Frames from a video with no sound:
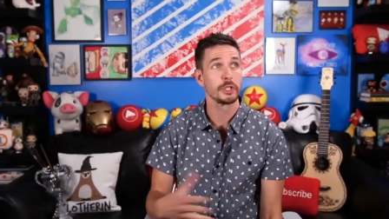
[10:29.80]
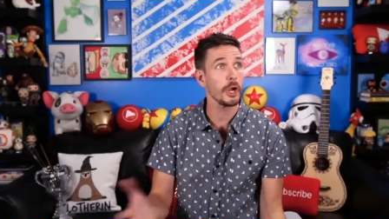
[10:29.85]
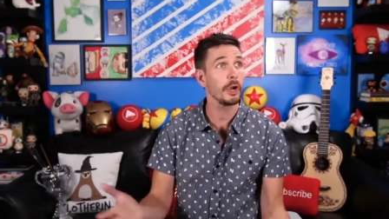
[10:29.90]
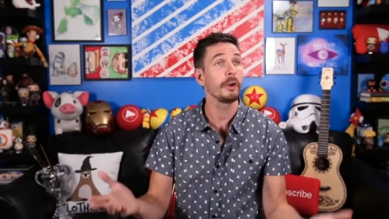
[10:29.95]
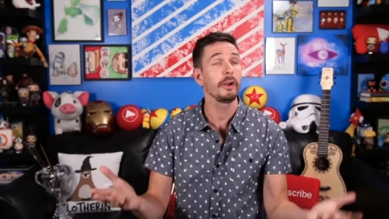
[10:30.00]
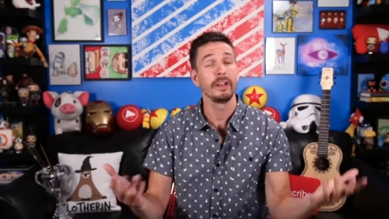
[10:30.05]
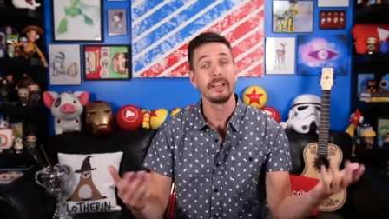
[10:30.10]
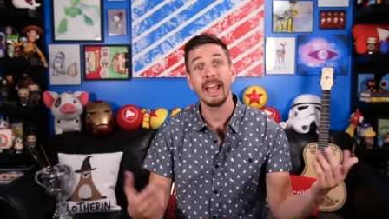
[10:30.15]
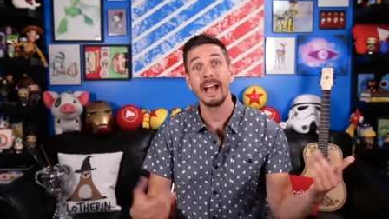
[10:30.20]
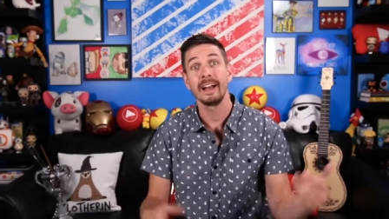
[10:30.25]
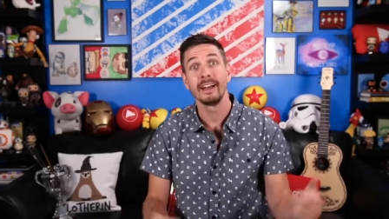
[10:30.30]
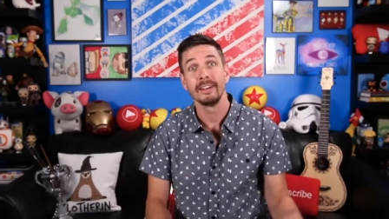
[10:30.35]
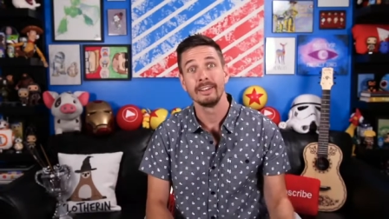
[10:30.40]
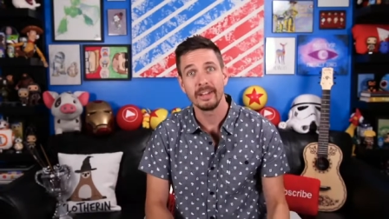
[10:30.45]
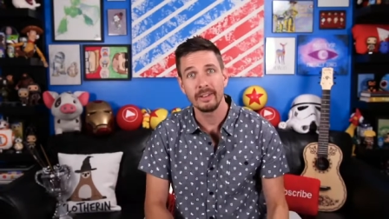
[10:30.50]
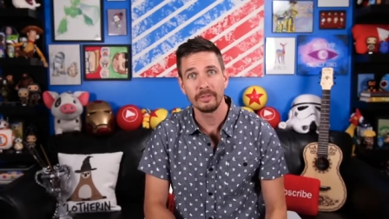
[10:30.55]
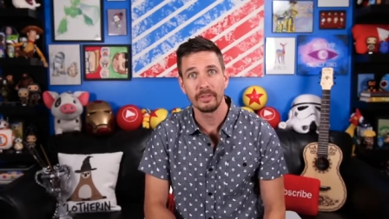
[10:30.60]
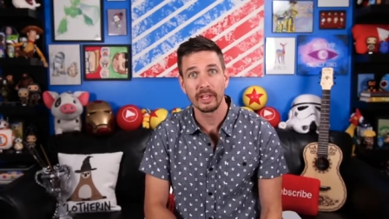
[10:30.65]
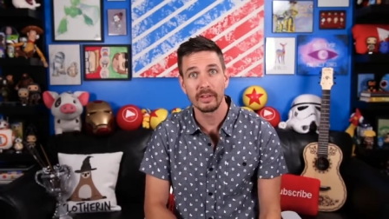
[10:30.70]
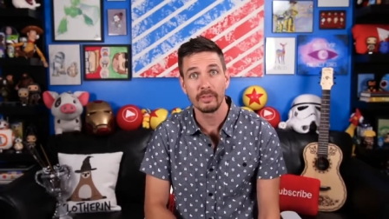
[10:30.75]
Sure, yeah,
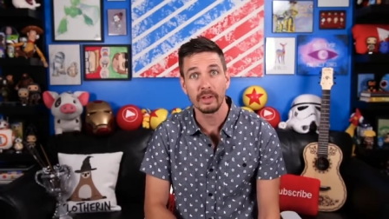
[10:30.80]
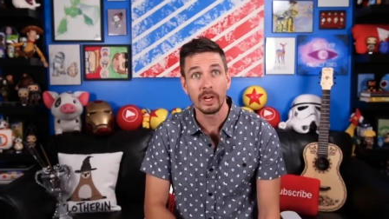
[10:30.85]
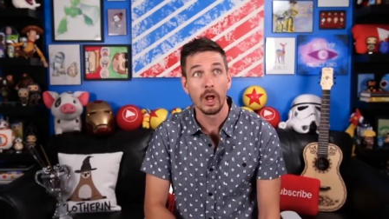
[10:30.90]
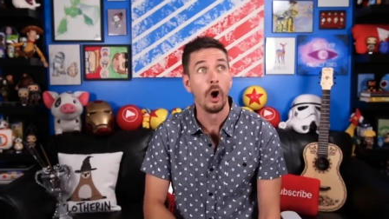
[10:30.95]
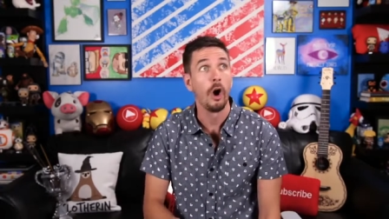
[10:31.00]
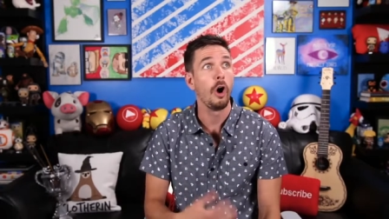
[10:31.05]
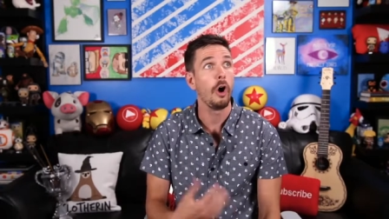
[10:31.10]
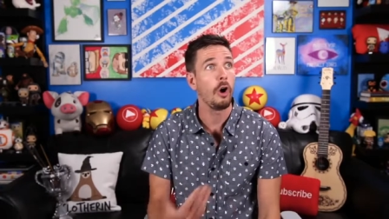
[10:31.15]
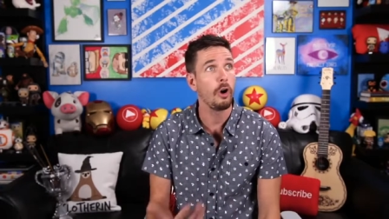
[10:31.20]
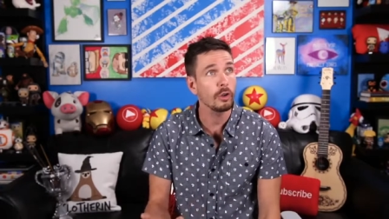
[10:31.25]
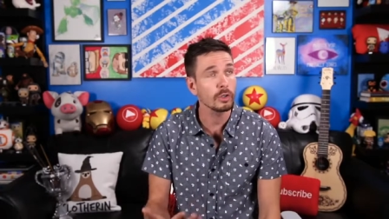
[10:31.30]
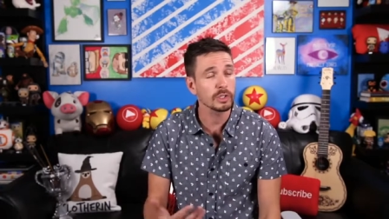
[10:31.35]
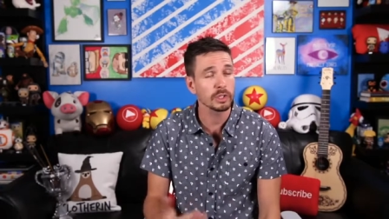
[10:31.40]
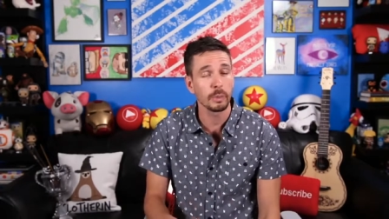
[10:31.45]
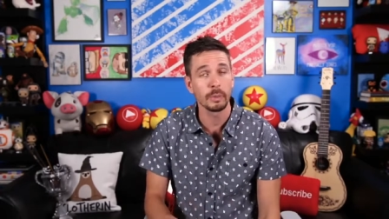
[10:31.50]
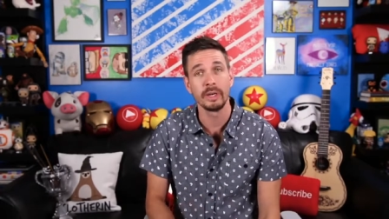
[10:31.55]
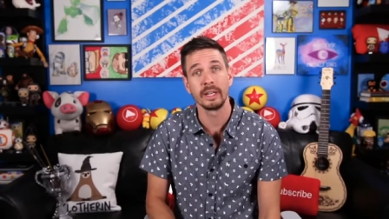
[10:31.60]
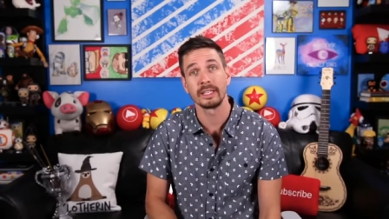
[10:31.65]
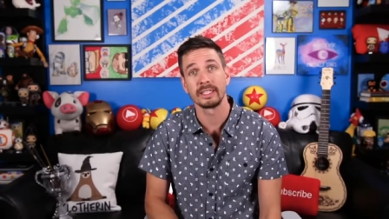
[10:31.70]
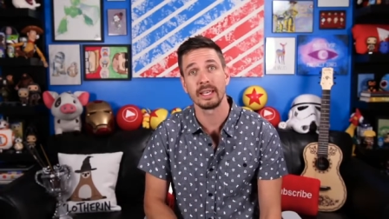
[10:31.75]
didn't think of it.
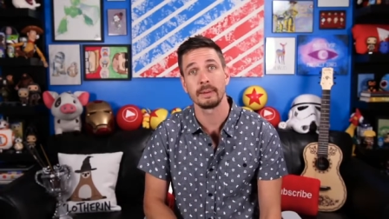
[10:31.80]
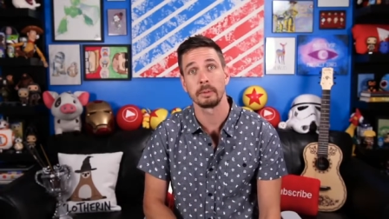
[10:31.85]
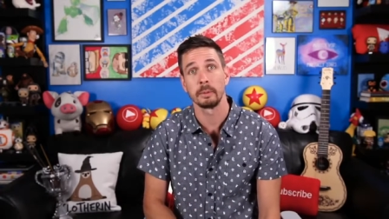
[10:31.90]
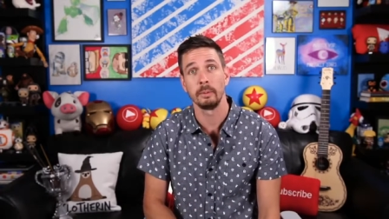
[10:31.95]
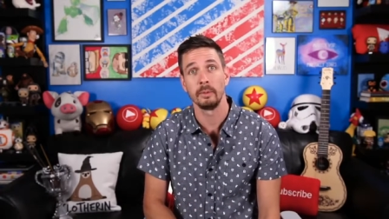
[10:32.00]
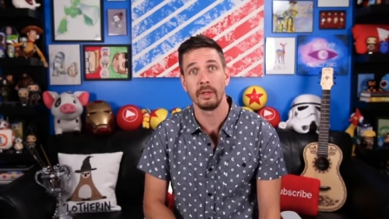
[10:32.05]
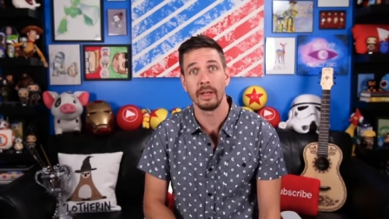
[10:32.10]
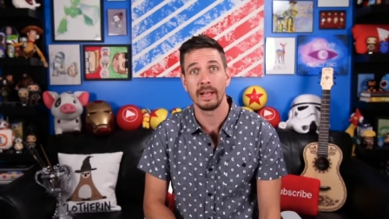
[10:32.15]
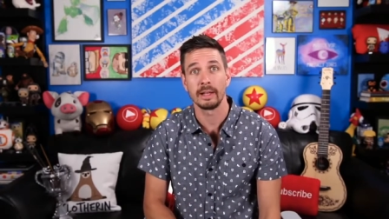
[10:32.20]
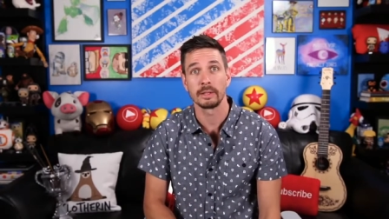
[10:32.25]
Also an acceptable